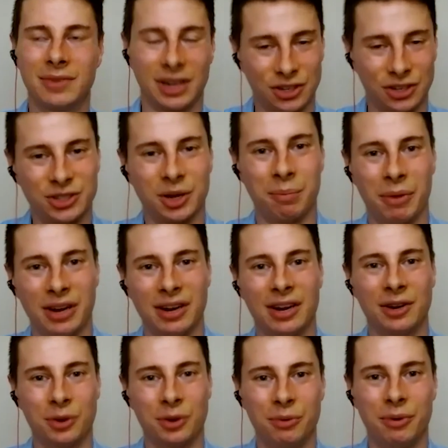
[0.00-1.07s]
just somebody that
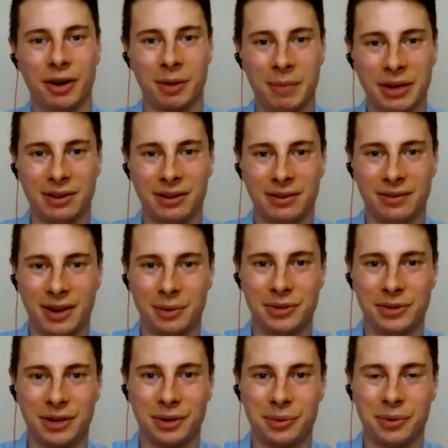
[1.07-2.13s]
you would recommend I would
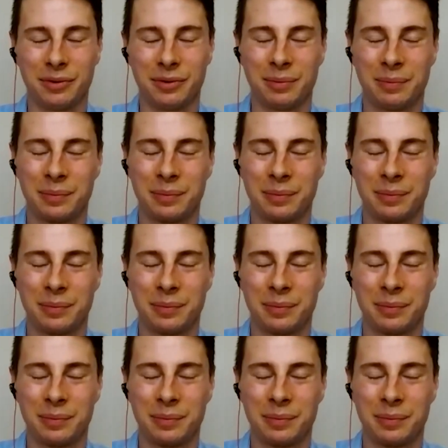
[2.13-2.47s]
talk with.